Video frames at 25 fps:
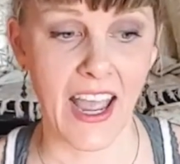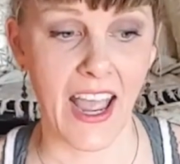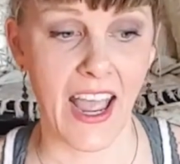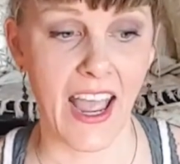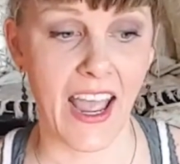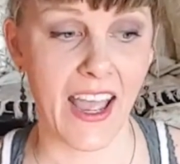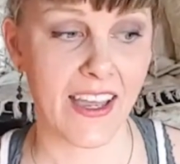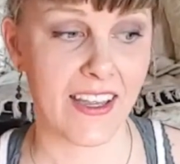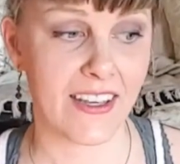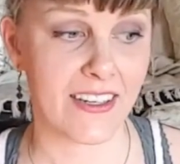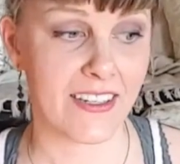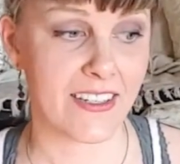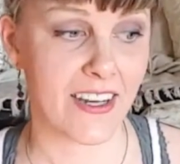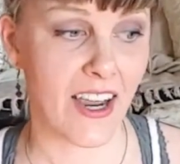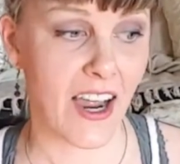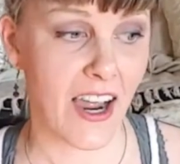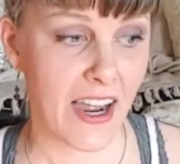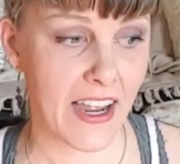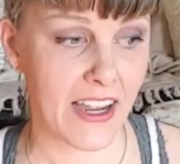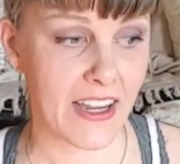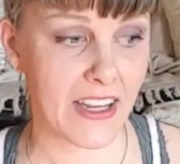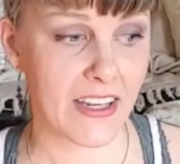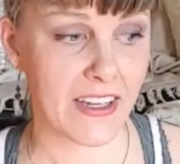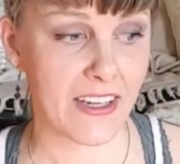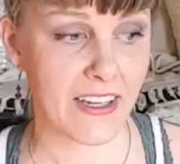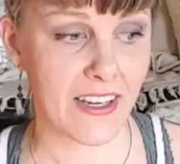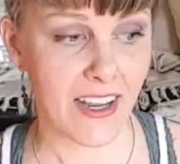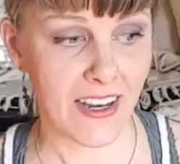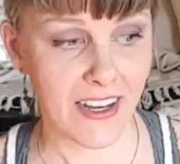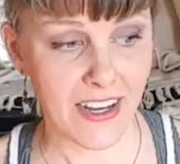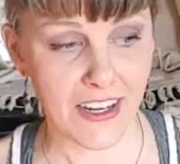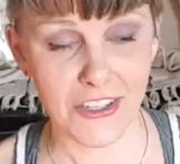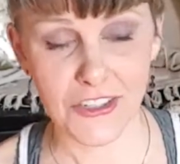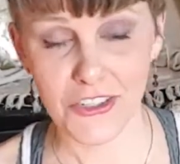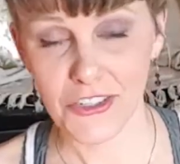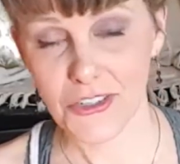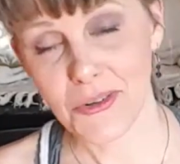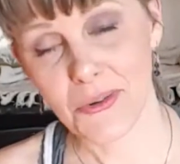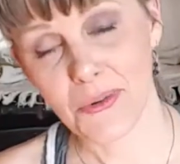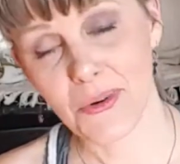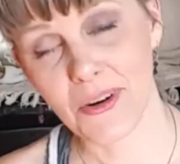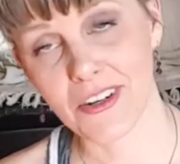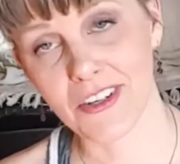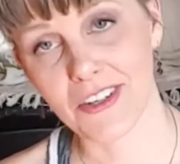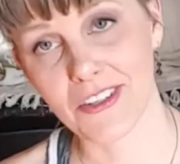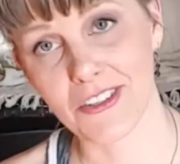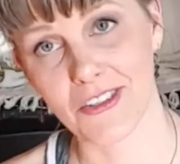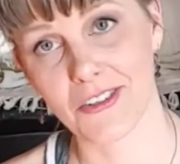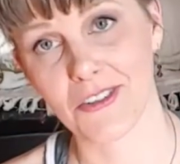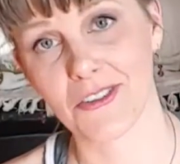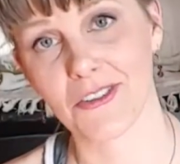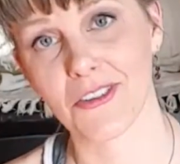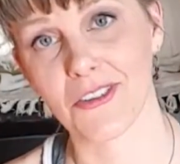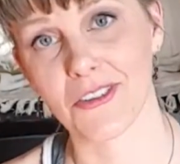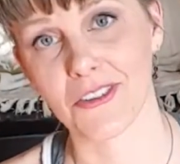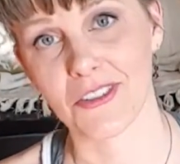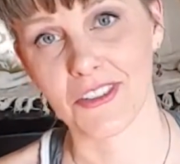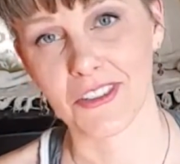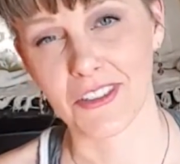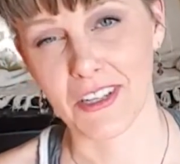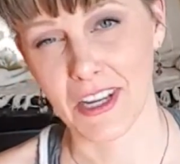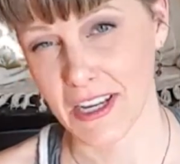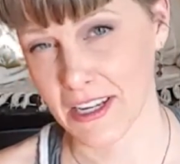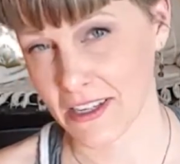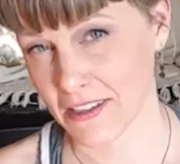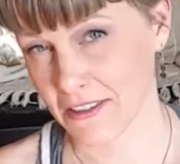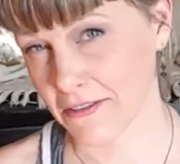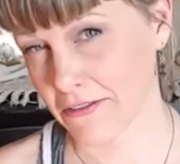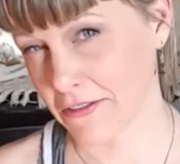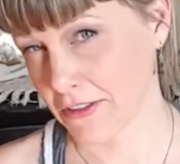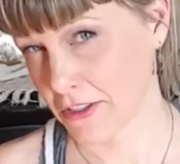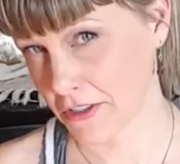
And I do want to do those kind of